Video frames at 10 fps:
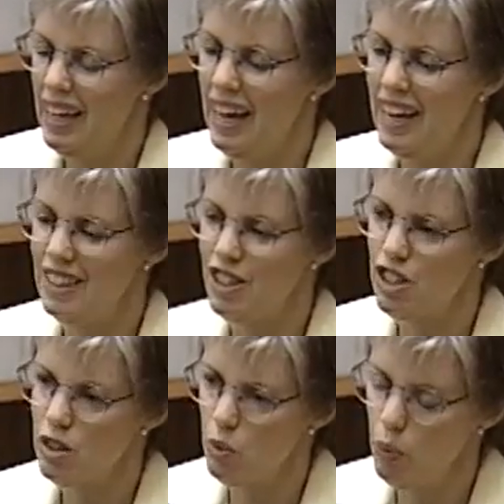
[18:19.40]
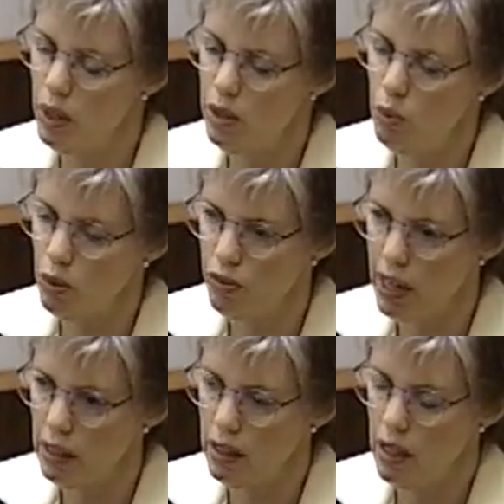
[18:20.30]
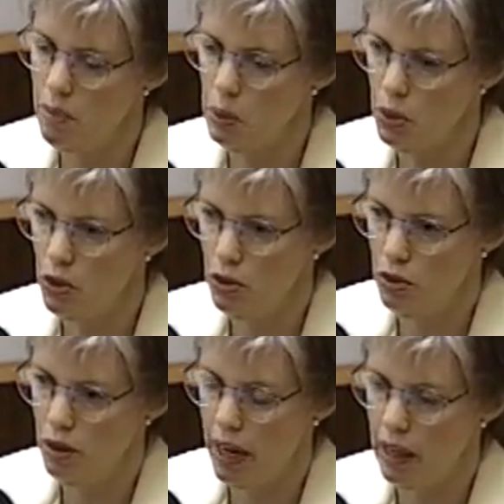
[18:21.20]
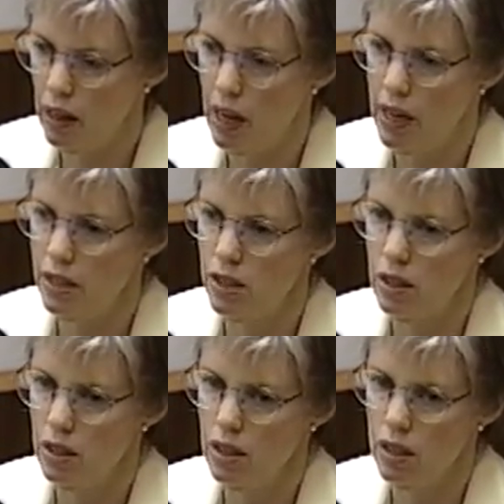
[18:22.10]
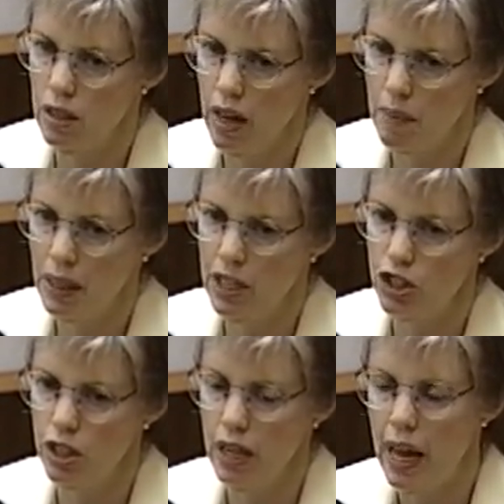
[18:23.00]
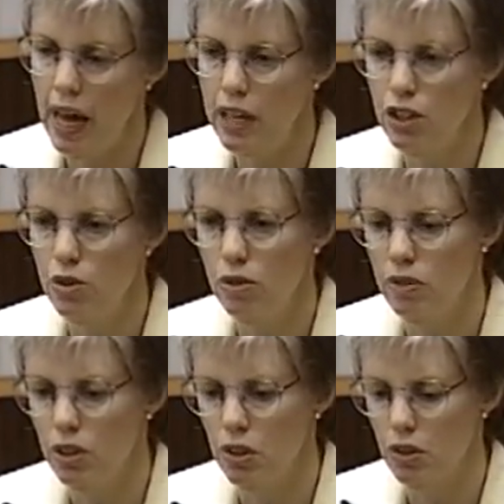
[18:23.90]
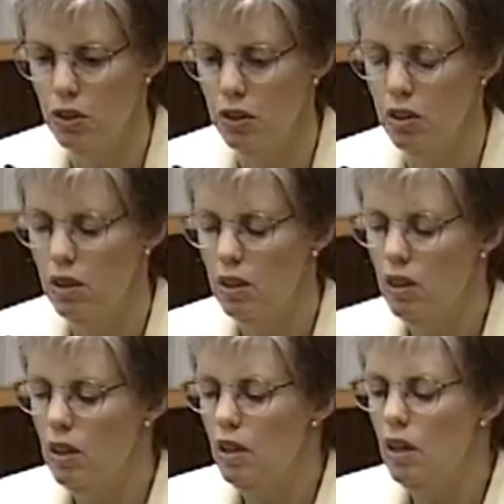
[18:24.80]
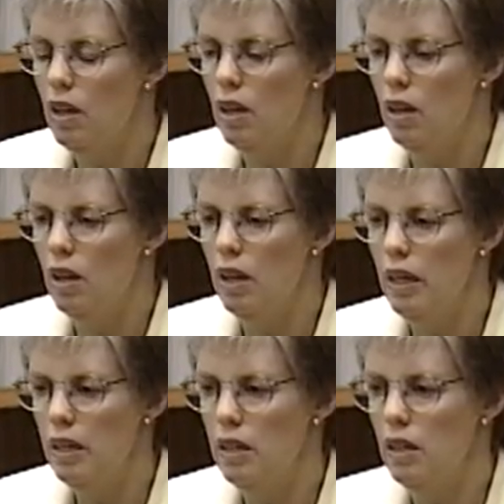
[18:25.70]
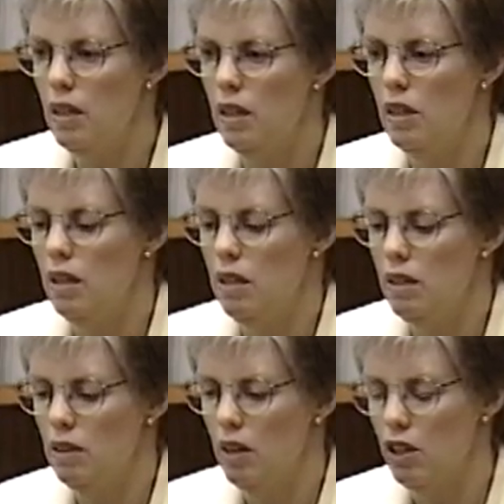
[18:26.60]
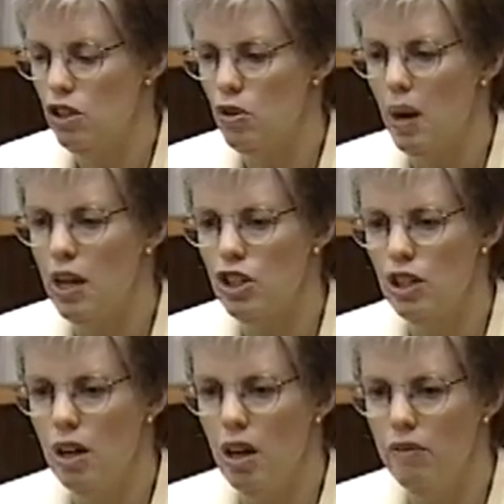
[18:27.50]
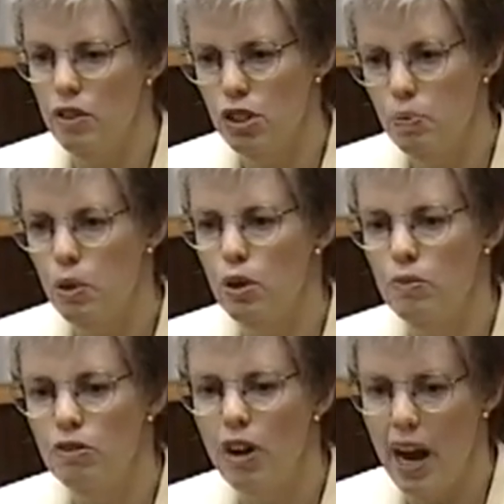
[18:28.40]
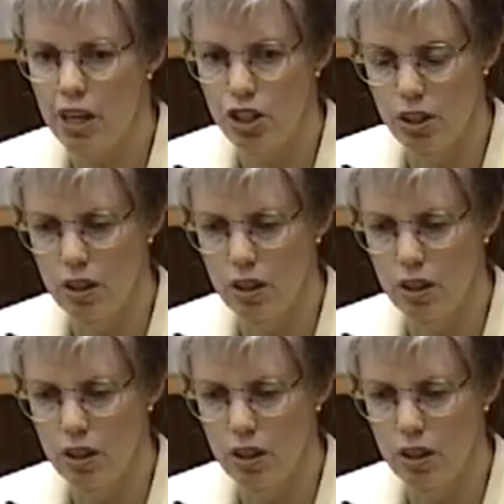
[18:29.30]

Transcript: And we were finally able to analyze that the contamination had to have occurred in the extraction of the sperm fraction.